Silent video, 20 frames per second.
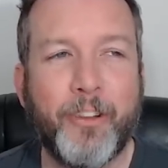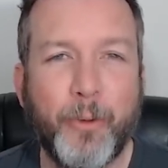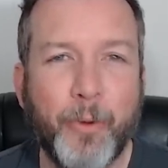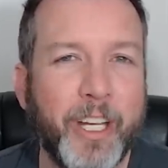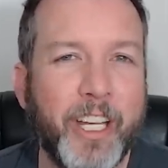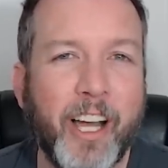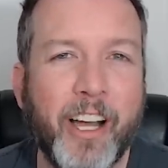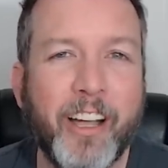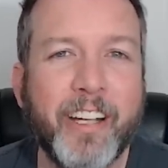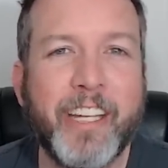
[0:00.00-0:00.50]
to a
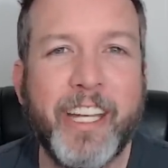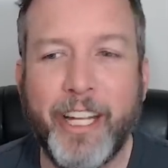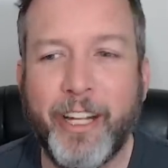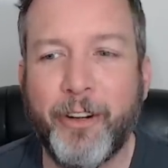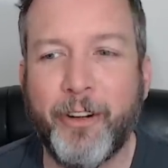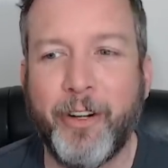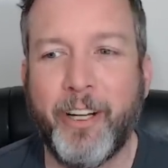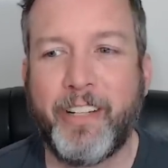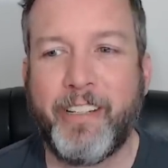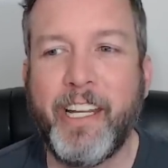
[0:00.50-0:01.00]
young kid
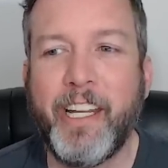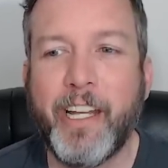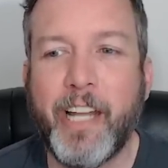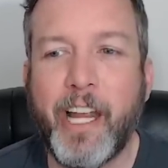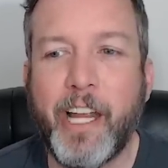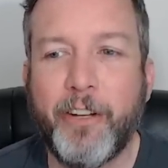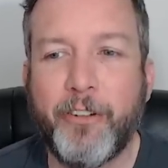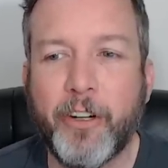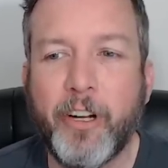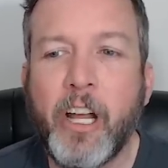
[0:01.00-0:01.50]
or a
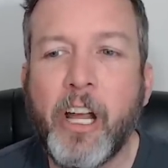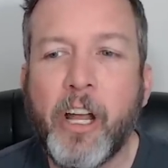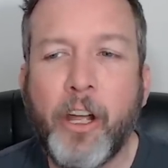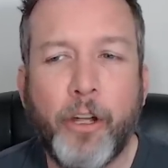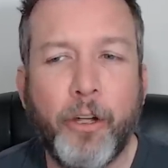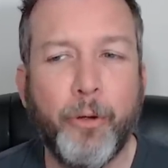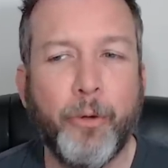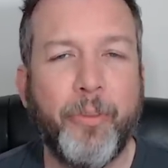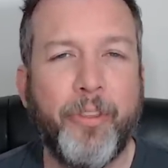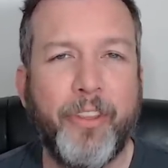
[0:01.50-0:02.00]
teenager
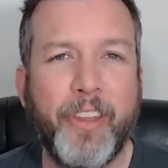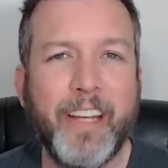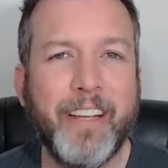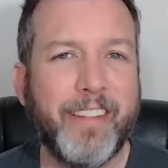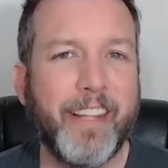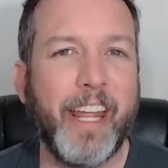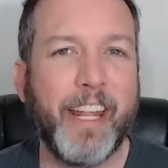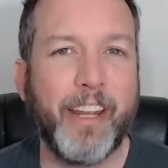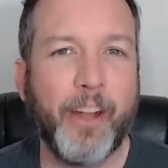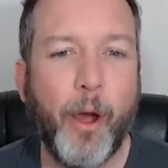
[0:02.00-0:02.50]
who thinks
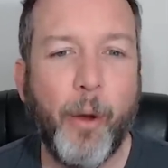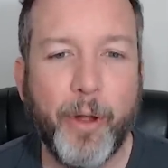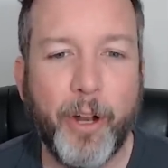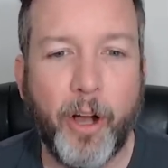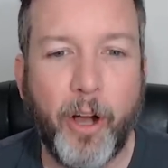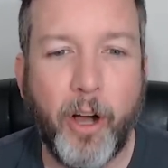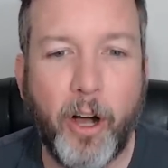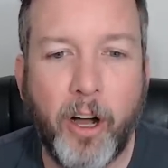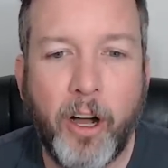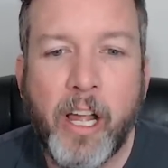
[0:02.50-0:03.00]
they know it
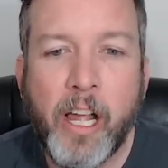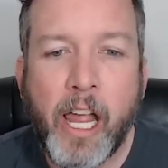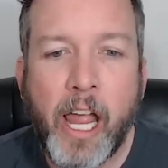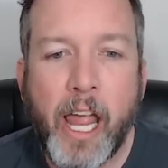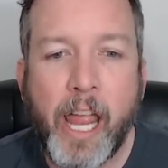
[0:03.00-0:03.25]
all,